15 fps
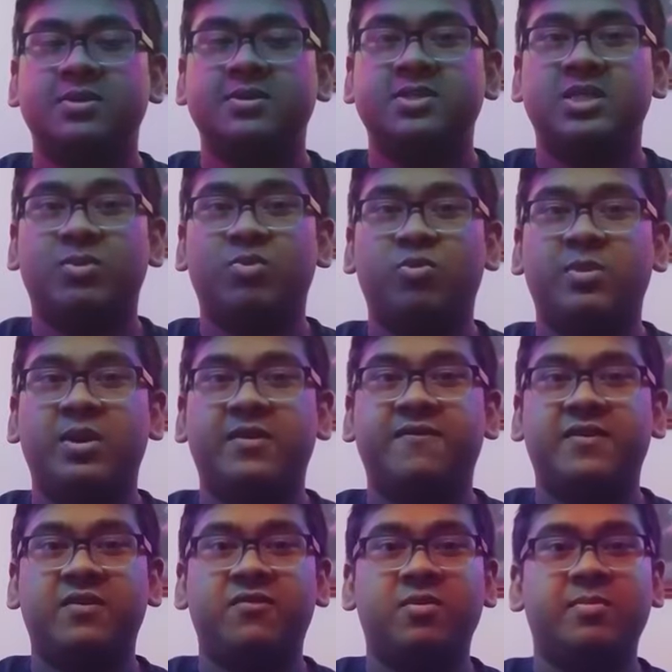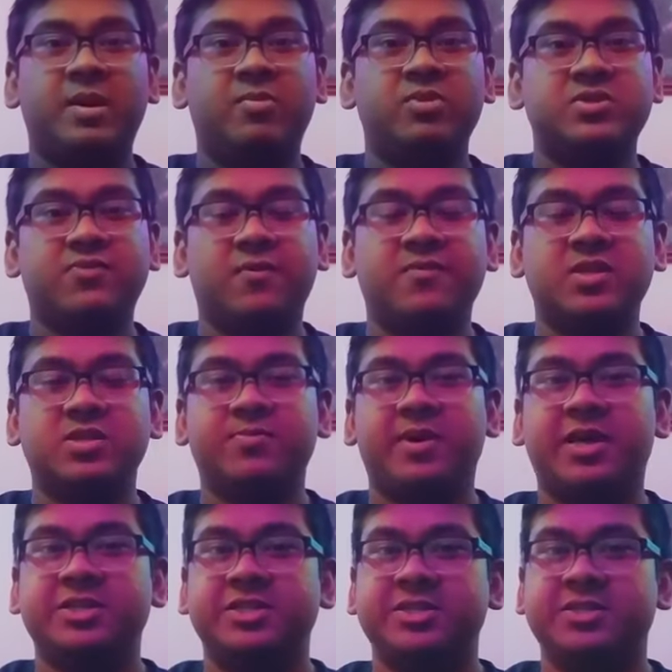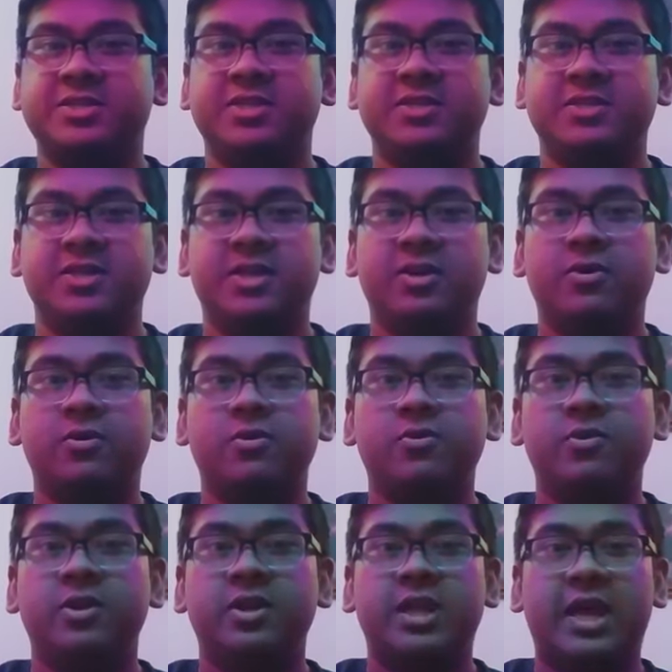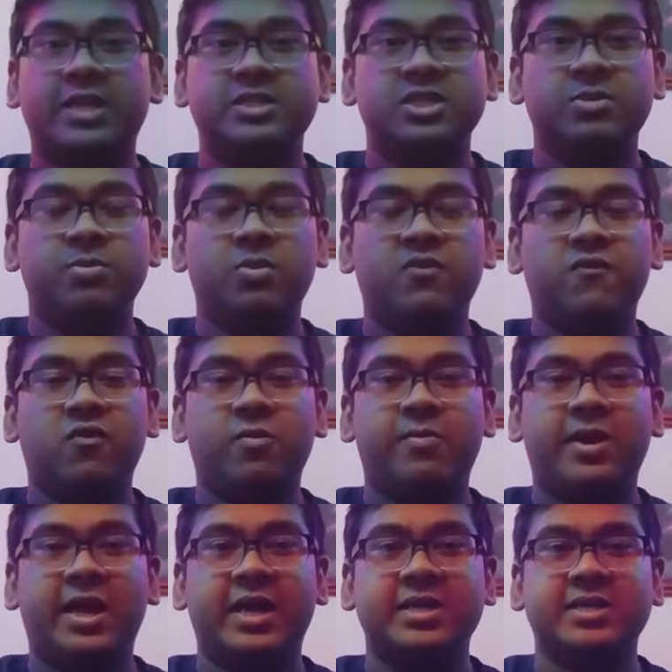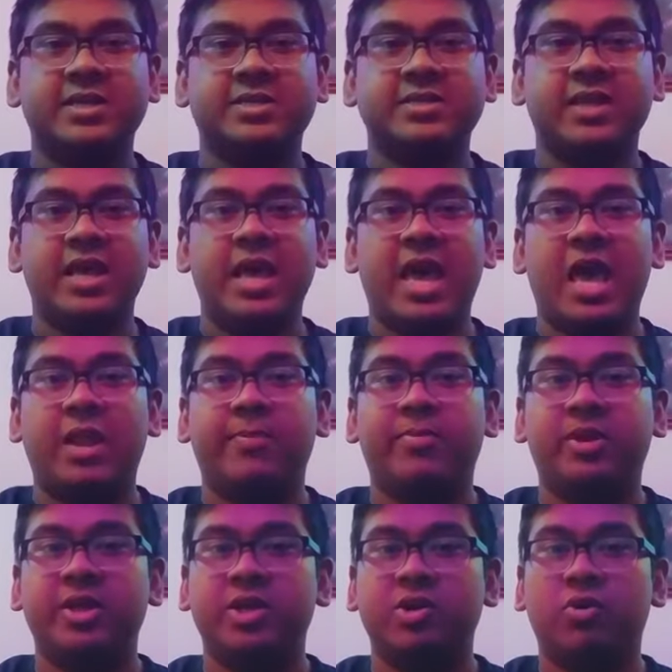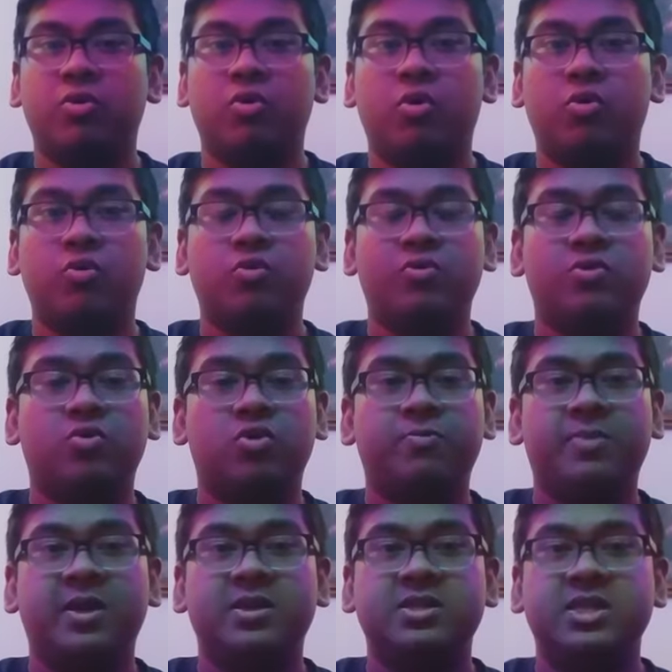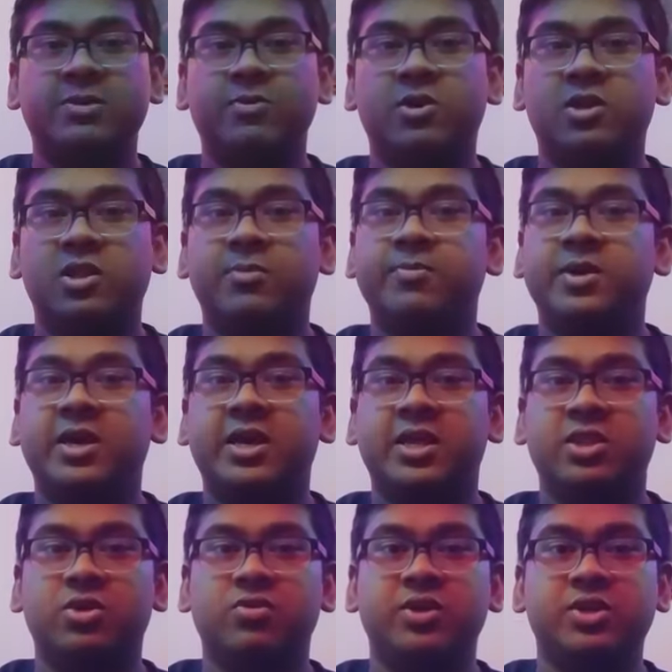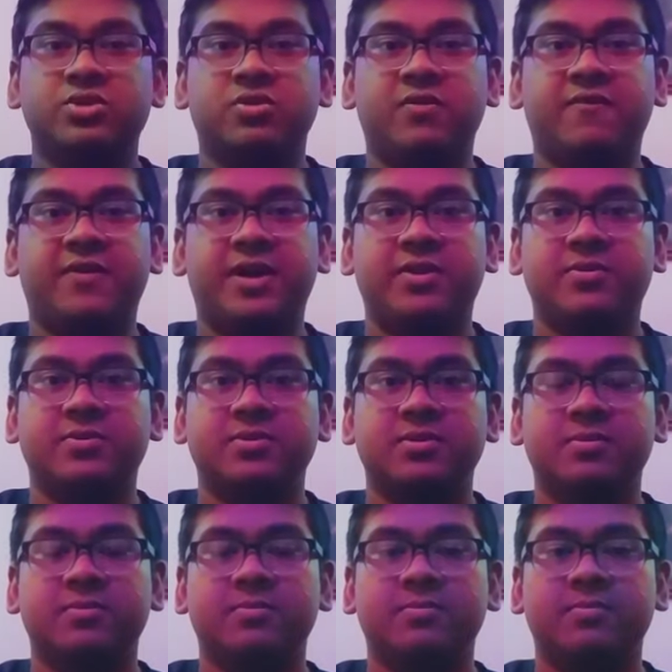Some of my favorite memories from this bocce season include dancing before practice and playing our own North Penn Team Columbia in the regional finals.